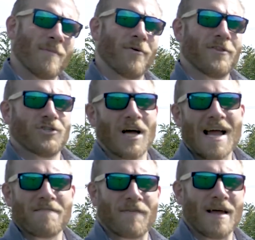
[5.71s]
member of the
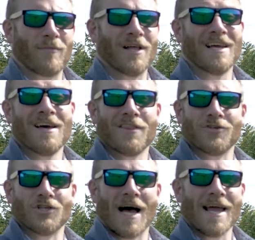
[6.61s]
Giant family, the
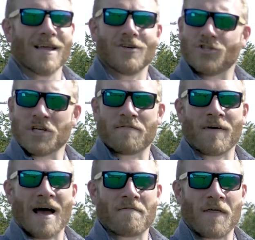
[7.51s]
Giant
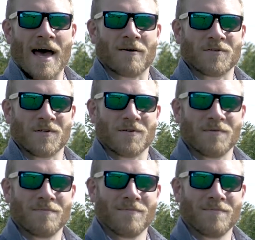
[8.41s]
G5000.